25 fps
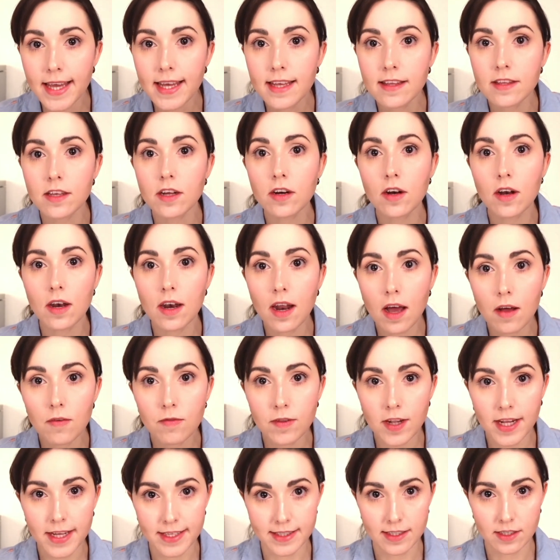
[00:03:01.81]
their love
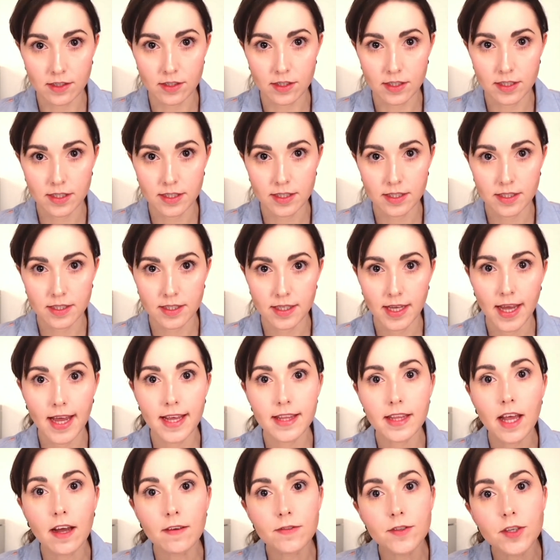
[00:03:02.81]
letters, and
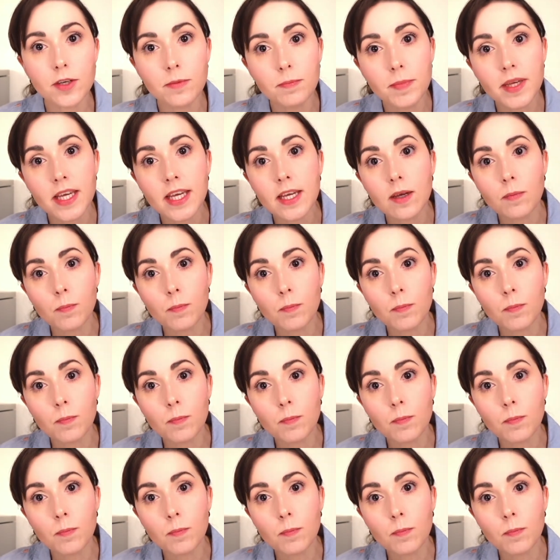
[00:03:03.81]
after being